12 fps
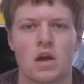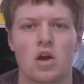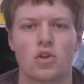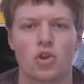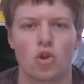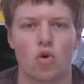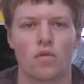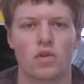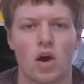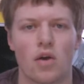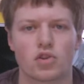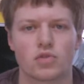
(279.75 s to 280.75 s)
The Northern
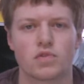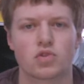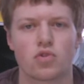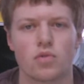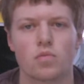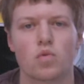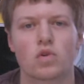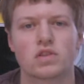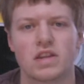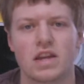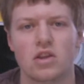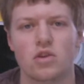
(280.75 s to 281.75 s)
Irishman's group will
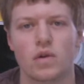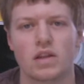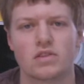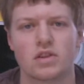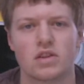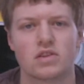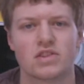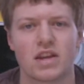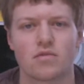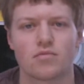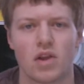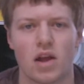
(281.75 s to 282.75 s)
continue into the
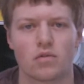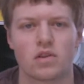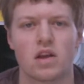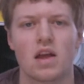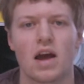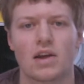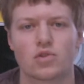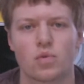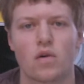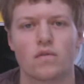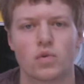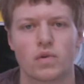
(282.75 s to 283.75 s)
second round at
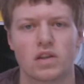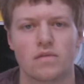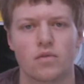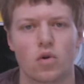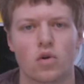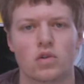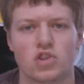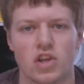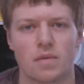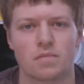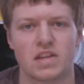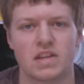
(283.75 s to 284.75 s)
12:24
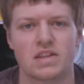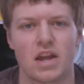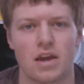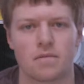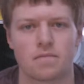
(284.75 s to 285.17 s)
GMT today.